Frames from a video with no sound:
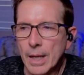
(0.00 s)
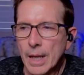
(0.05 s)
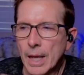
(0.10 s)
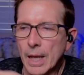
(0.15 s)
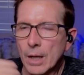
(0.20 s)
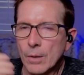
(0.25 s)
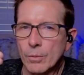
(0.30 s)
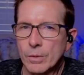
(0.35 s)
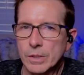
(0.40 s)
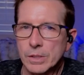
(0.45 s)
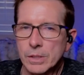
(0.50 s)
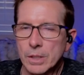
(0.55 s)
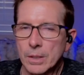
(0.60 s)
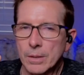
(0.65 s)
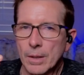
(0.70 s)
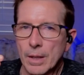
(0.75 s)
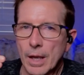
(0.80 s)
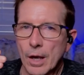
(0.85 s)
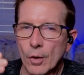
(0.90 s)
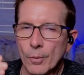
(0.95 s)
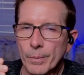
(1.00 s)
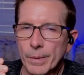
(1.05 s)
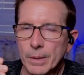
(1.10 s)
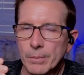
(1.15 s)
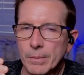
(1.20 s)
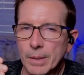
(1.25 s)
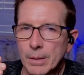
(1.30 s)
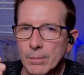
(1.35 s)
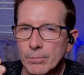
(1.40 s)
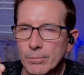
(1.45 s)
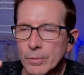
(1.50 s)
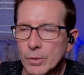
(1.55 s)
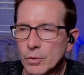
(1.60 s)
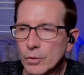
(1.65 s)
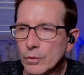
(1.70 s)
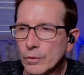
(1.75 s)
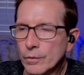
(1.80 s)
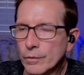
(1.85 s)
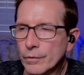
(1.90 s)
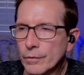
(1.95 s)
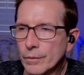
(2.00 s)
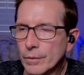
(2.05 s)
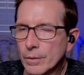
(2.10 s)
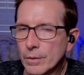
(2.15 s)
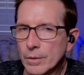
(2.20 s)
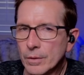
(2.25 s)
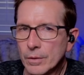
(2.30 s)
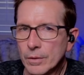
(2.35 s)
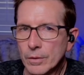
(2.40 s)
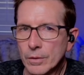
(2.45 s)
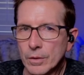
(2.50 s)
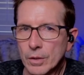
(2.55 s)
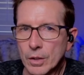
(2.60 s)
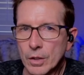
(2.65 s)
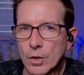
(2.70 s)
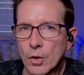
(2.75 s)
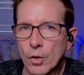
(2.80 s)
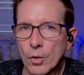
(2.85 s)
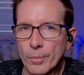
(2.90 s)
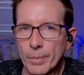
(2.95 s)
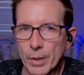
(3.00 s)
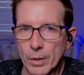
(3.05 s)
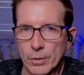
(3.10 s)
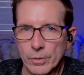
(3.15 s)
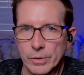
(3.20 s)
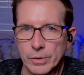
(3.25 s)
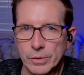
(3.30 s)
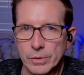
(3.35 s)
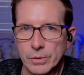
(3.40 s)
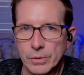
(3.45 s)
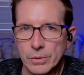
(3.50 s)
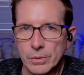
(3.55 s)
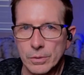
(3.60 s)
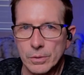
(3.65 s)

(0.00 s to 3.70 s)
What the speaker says: It was helping me move the goalpost,